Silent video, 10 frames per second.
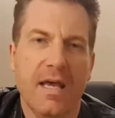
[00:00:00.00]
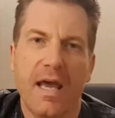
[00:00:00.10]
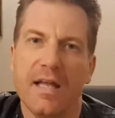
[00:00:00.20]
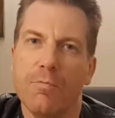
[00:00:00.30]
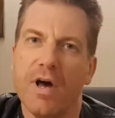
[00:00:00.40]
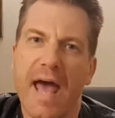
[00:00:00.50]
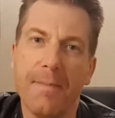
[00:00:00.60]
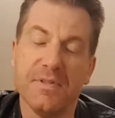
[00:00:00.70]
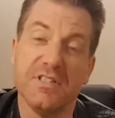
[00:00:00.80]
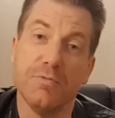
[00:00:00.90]
And what
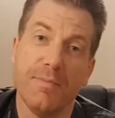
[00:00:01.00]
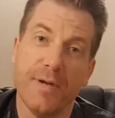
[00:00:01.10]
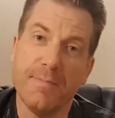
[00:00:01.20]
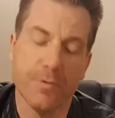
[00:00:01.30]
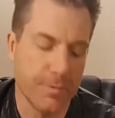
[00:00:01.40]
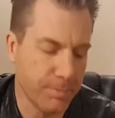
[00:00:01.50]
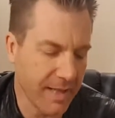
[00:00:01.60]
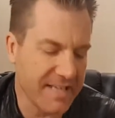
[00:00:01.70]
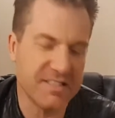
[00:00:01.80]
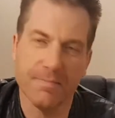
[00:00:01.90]
happens is when people
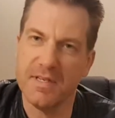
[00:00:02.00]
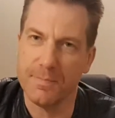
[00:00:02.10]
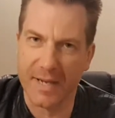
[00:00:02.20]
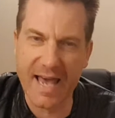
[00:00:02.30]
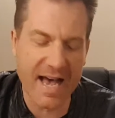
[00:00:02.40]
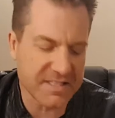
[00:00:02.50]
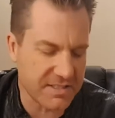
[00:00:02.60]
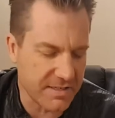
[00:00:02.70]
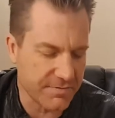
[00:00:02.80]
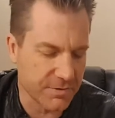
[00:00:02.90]
play something
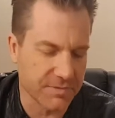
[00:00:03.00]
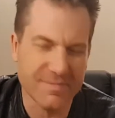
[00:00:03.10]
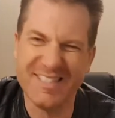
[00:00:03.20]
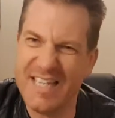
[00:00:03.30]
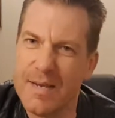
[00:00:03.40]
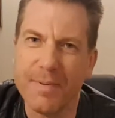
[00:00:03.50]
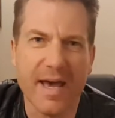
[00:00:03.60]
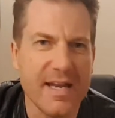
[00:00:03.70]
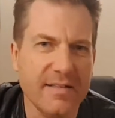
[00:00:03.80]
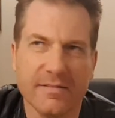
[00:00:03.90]
percussive or syncopated,